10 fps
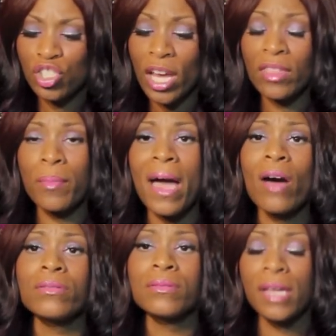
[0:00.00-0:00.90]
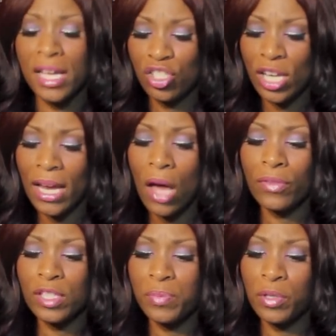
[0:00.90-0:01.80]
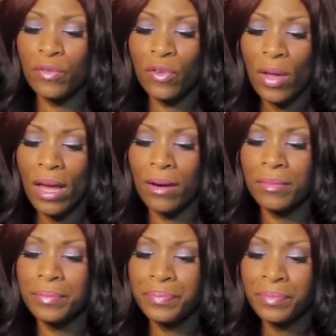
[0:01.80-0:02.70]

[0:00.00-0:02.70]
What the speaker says: Check them out and check out this beautiful hair.